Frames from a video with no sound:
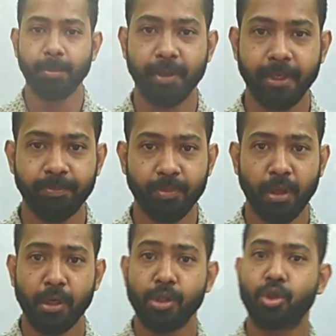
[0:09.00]
everybody.
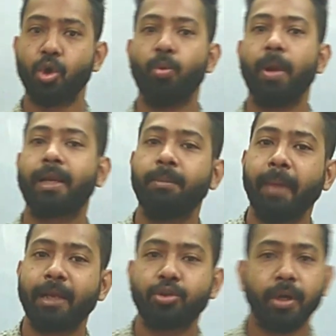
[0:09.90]
So welcome
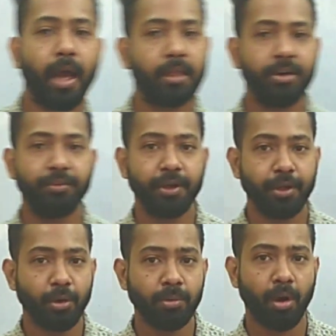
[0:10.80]
back to another
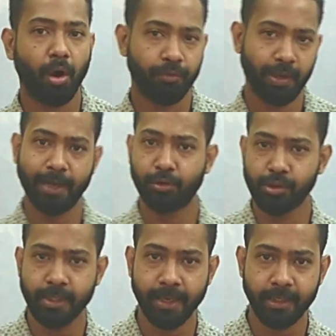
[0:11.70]
video of
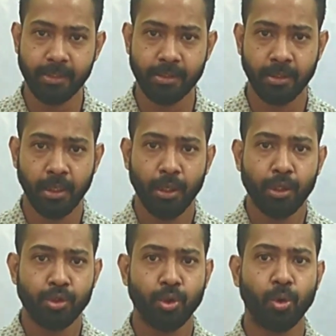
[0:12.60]
electrostatics.
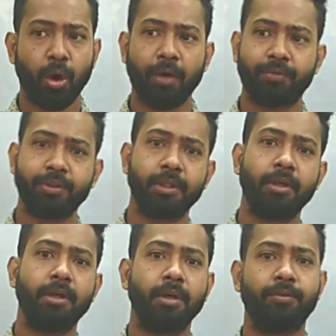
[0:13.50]
So
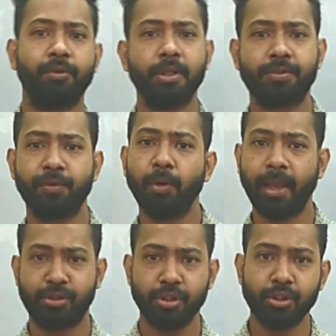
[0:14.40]
after the first few
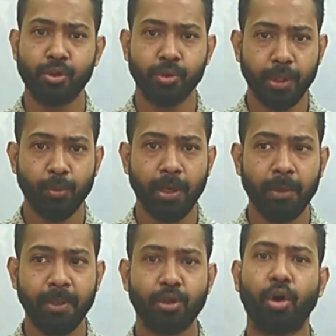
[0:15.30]
lectures, today
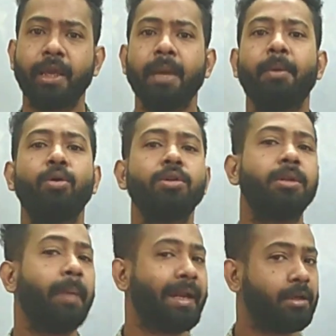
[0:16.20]
we'll be talking about
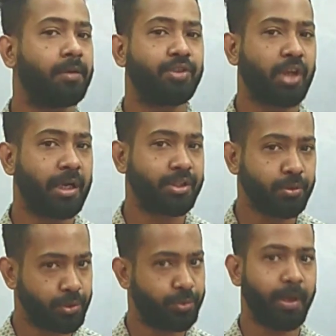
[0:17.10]
the method of
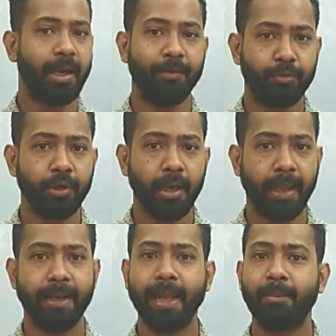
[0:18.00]
charging which we are left with,
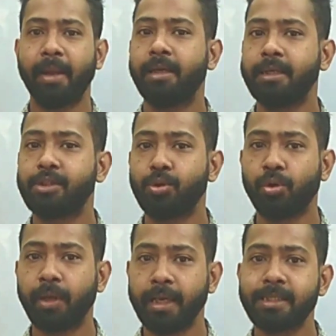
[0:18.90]
and that method is
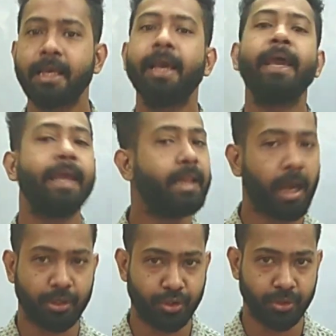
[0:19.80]
known as
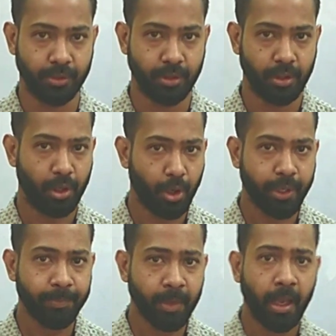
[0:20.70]
induction.
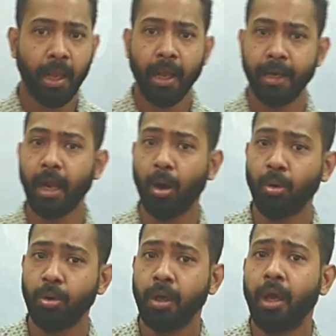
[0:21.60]
Okay.
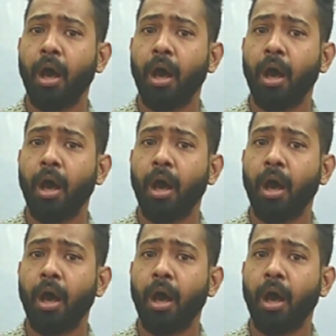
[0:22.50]
Now,